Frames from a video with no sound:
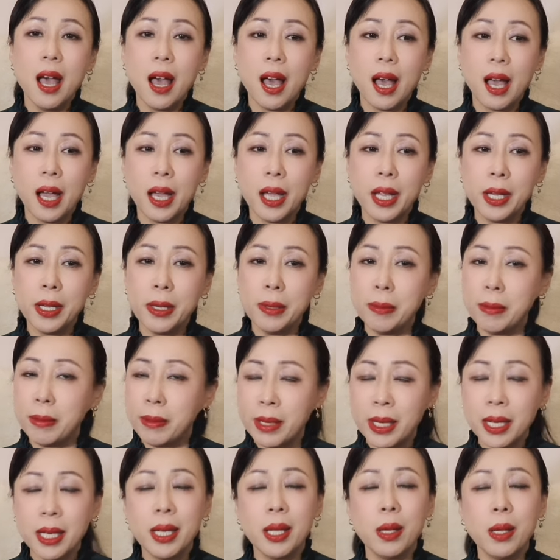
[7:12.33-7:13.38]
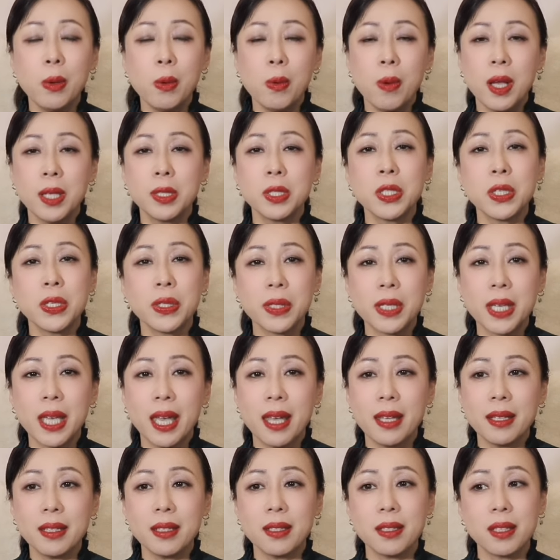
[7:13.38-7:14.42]
I really want to
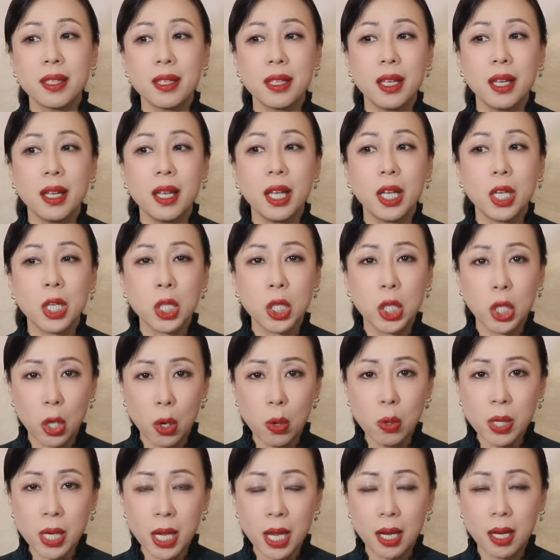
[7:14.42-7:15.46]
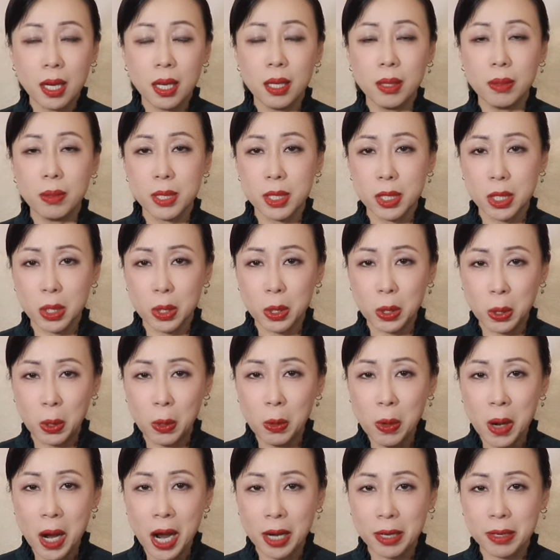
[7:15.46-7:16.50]
get the gold color with the
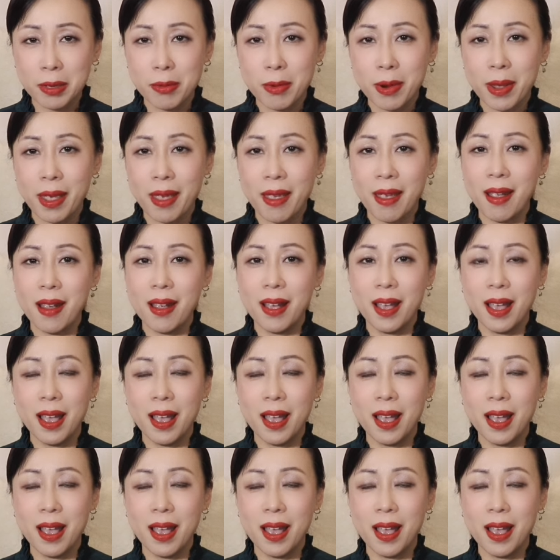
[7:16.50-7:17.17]
gold hardware,